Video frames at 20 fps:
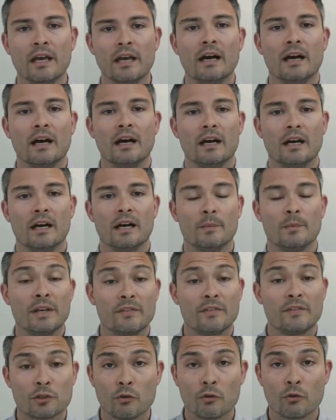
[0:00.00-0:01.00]
And if
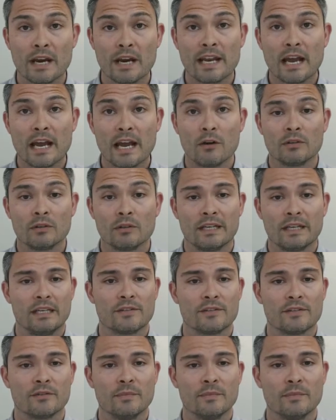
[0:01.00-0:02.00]
it's grayed out like it
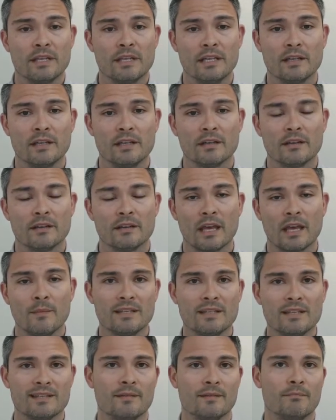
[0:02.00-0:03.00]
is for me here, that
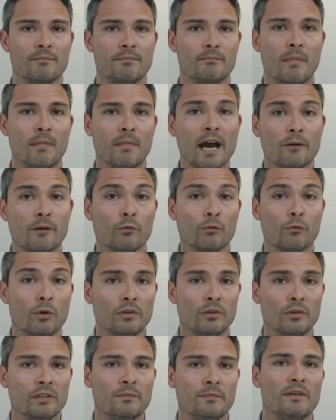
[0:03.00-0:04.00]
means that my
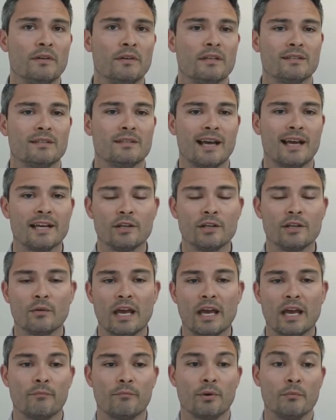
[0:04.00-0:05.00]
role in Munis, I don't
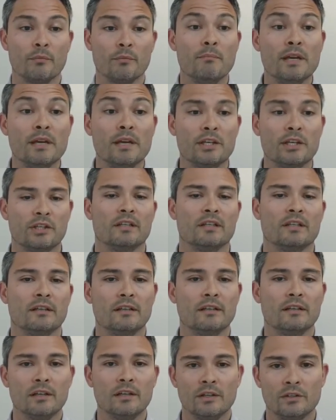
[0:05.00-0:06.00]
have permission
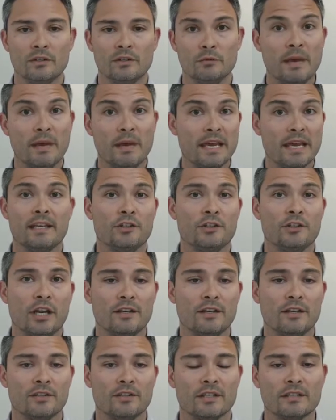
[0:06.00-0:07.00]
to make any
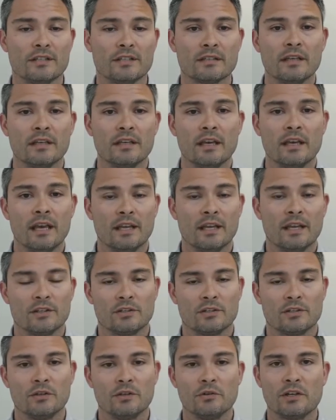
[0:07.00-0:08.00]
changes. And
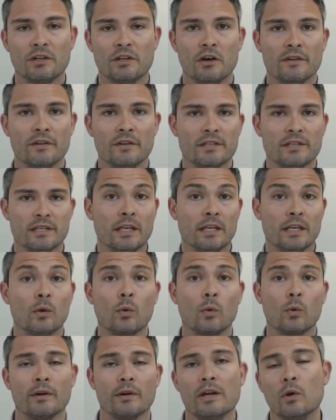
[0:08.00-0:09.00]
so you could call this
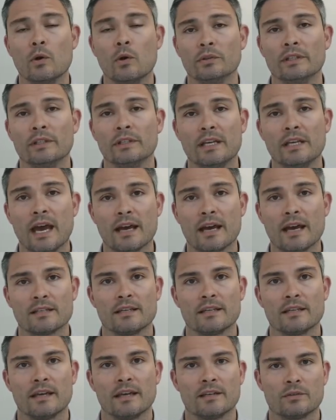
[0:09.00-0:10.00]
inquiry only
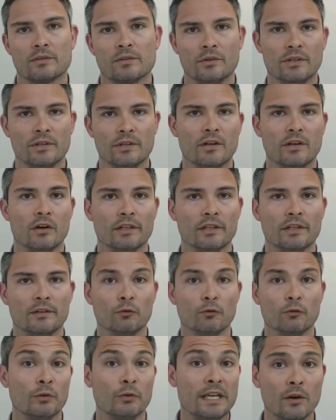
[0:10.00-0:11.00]
access, or you could call it
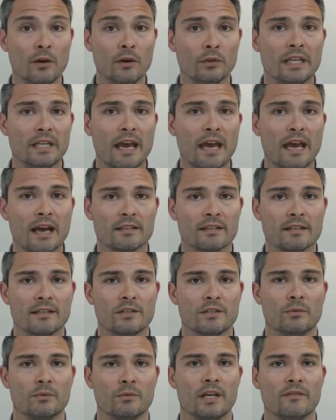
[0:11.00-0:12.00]
read only
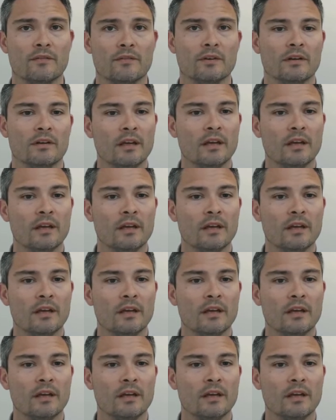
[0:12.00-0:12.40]
access or whatever.